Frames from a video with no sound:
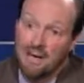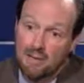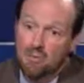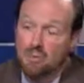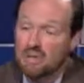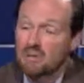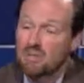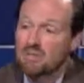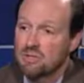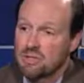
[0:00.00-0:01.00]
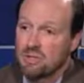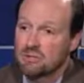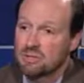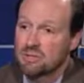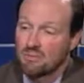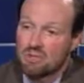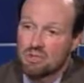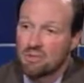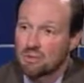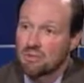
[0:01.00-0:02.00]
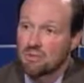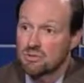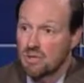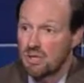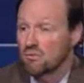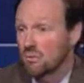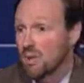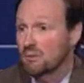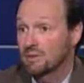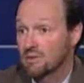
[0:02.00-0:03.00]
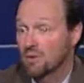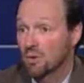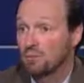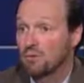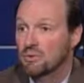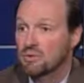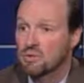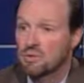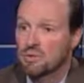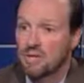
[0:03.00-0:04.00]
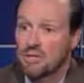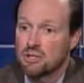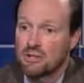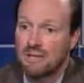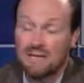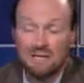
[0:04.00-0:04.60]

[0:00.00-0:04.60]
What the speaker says: and bring them into shelters to make sure that they're safe throughout this Code Blue situation.